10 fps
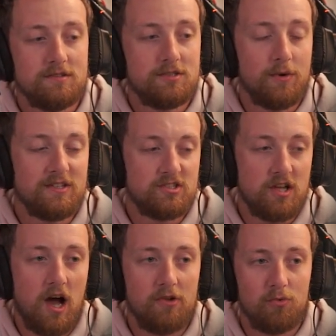so it
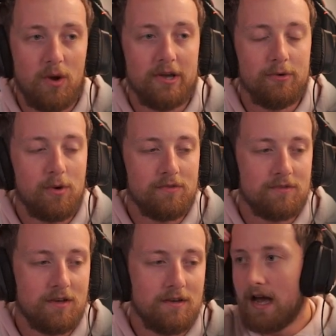starts where you
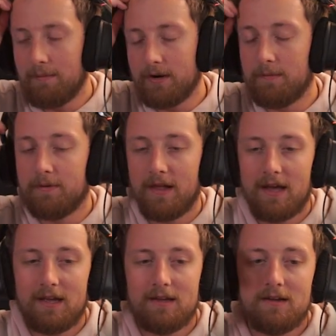want it. I'm going to
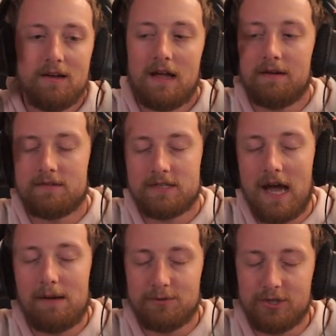play and
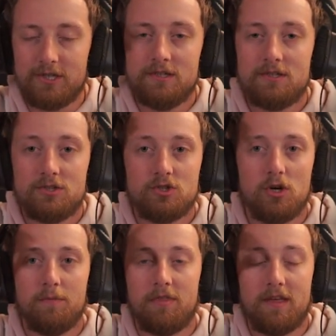caption
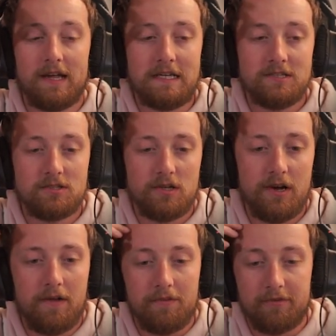some things
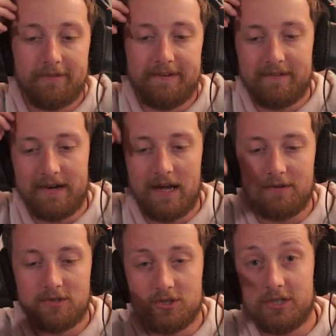on the screen right now,
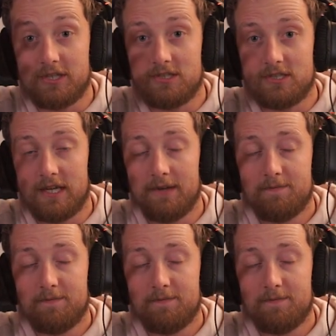just so you can see